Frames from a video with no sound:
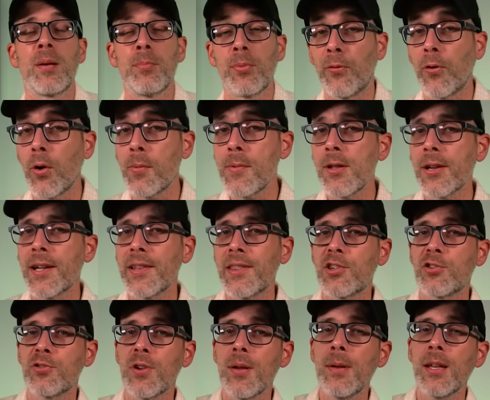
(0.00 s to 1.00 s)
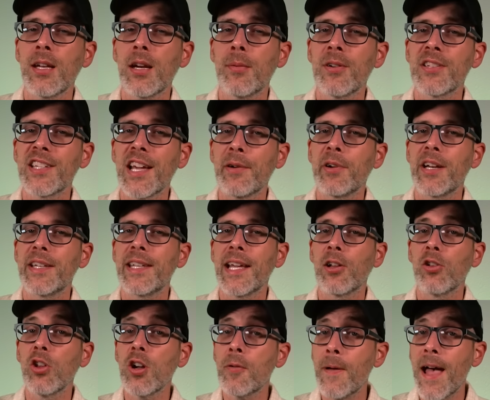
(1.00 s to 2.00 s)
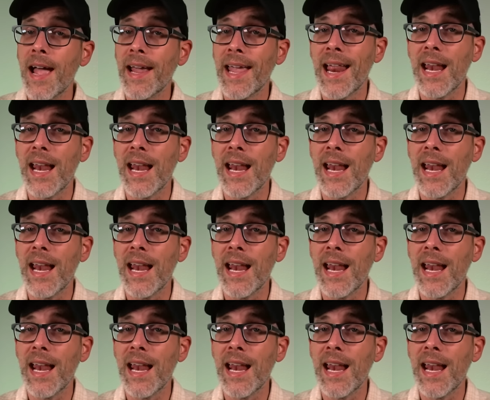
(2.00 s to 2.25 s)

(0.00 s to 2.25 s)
Before we look at the streaming numbers, I want to take a look back